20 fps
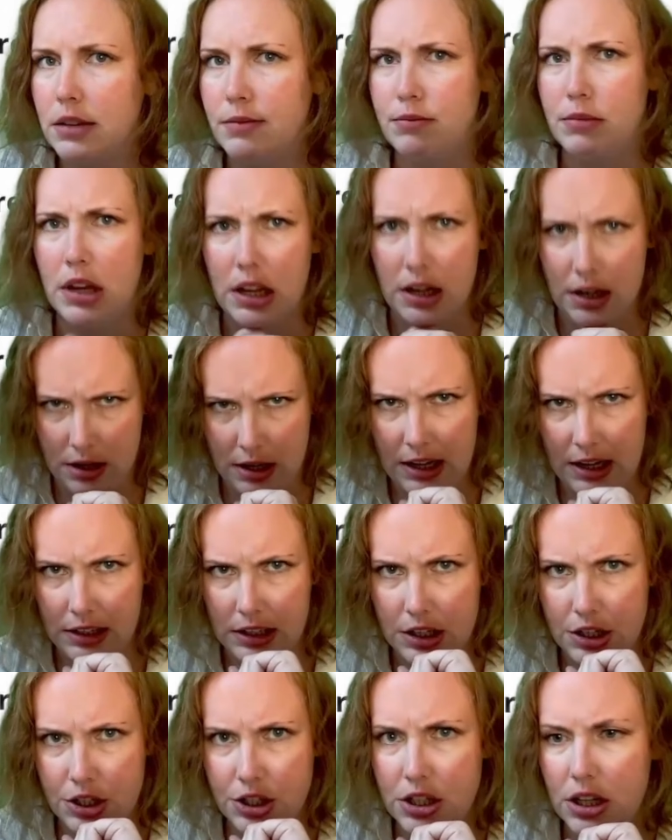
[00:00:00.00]
in
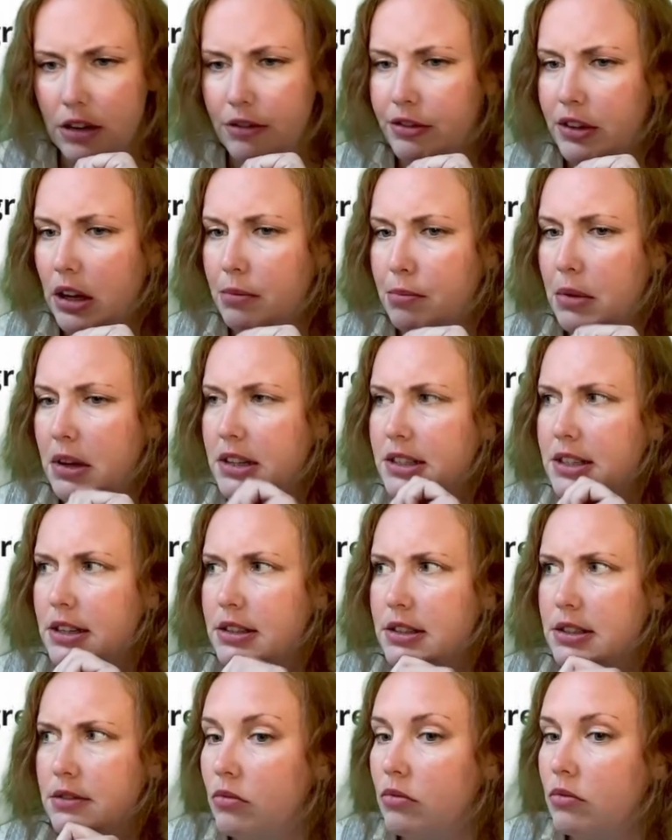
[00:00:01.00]
English, if that makes
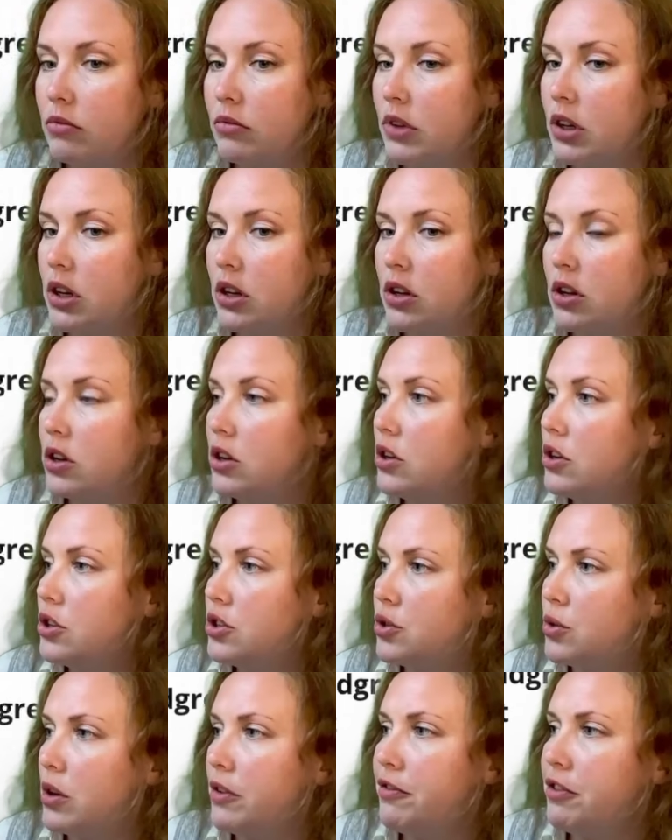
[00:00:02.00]
sense.
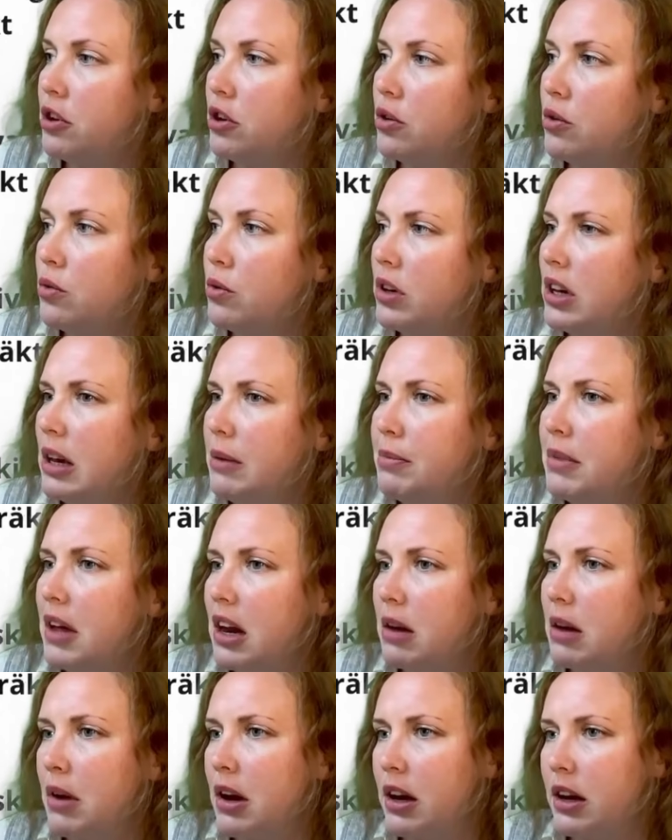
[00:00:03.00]
So if you keep that
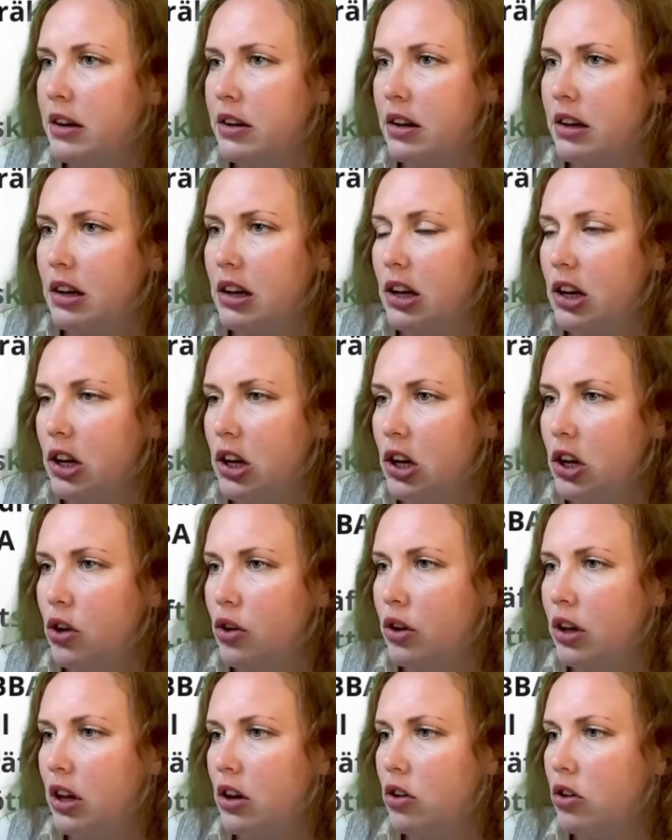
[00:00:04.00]
in mind and
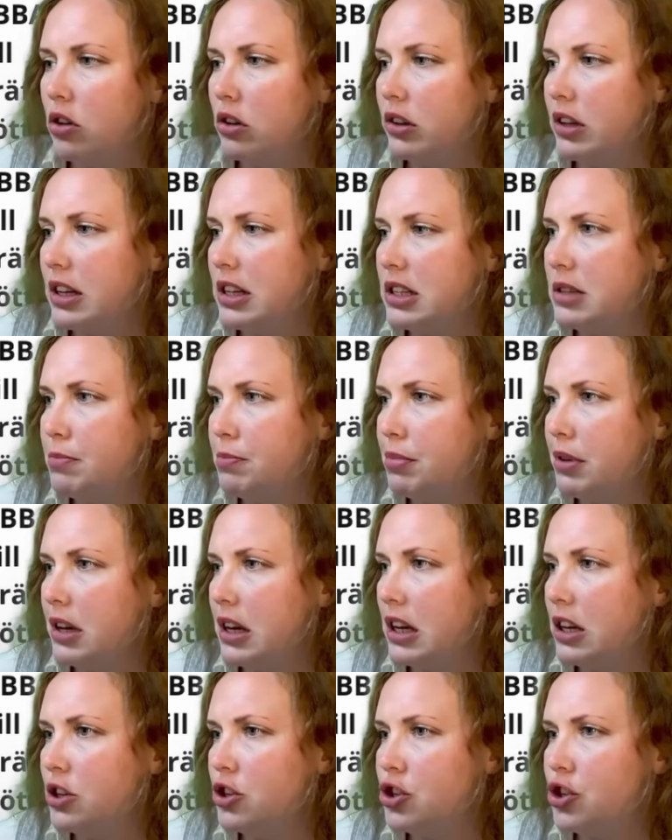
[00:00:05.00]
look at all these
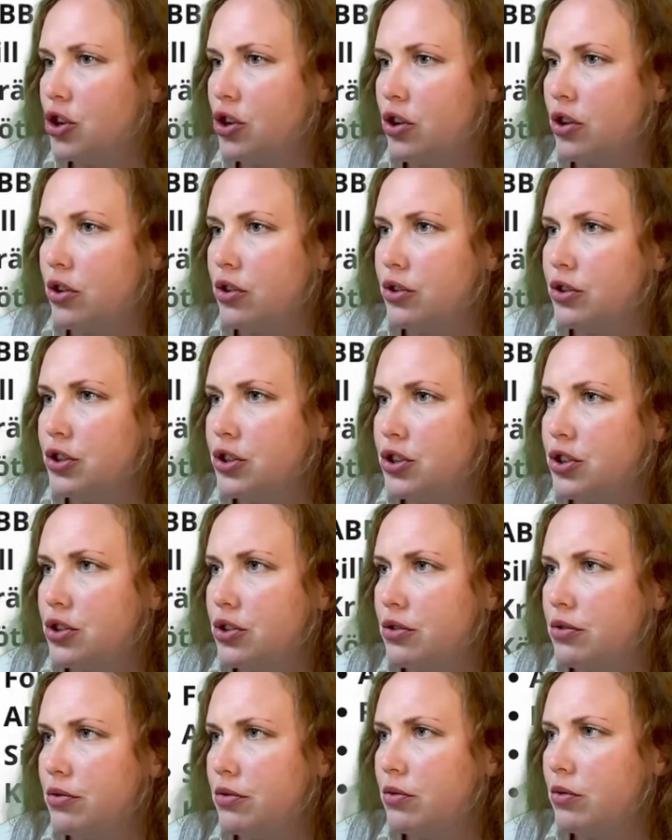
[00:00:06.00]
pictures,
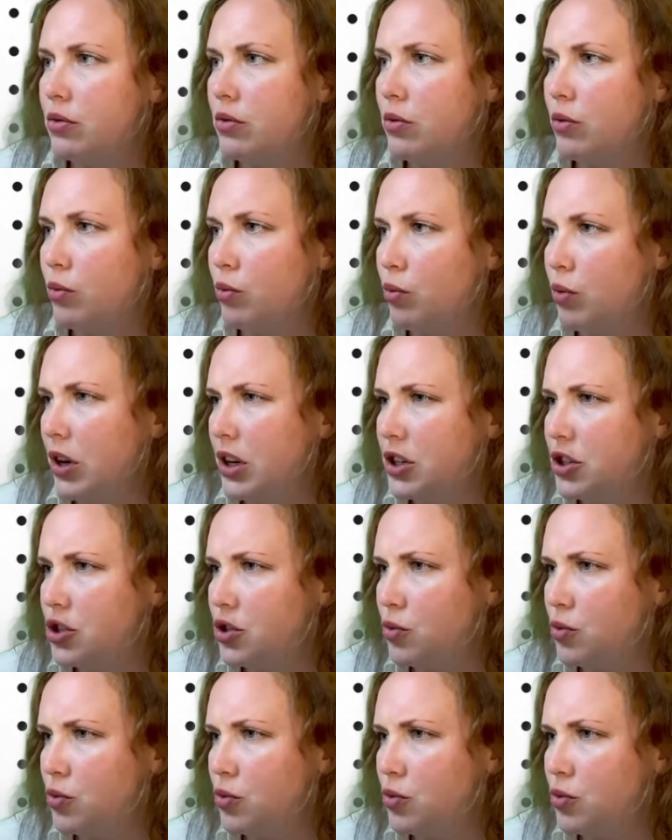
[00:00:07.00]
which